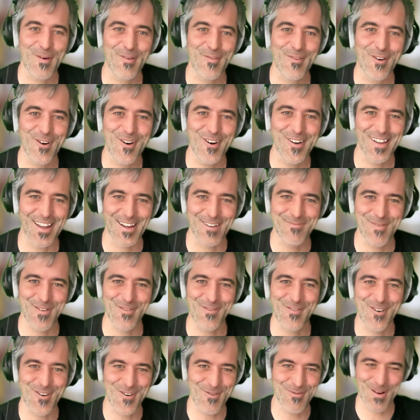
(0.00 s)
before. Like
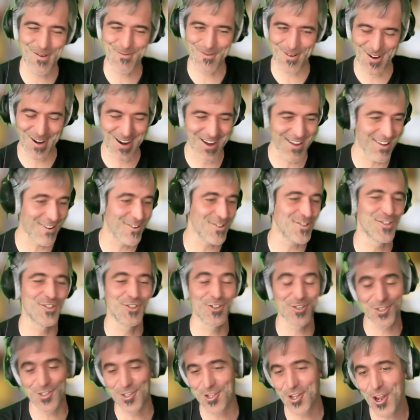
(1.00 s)
before, we were not. There was
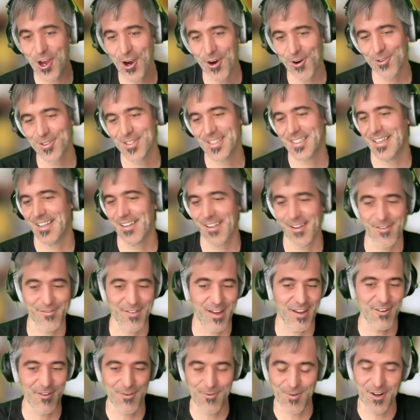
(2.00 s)
just no ceiling.
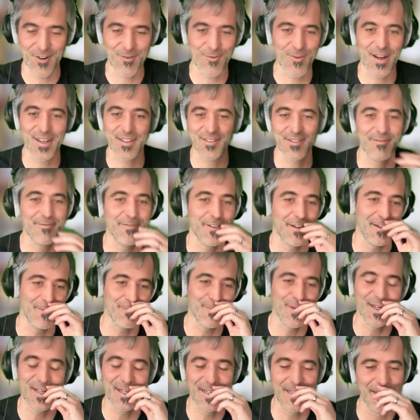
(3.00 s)
Like you want to raise
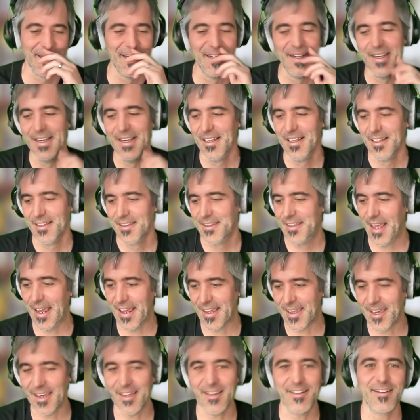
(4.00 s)
infinite money,
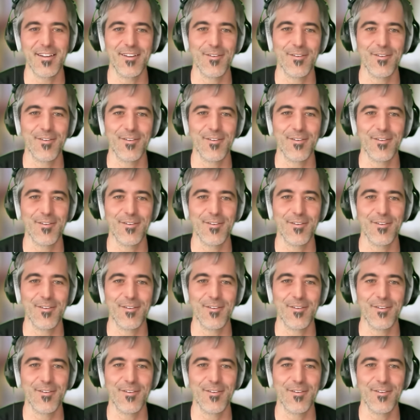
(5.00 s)
take it.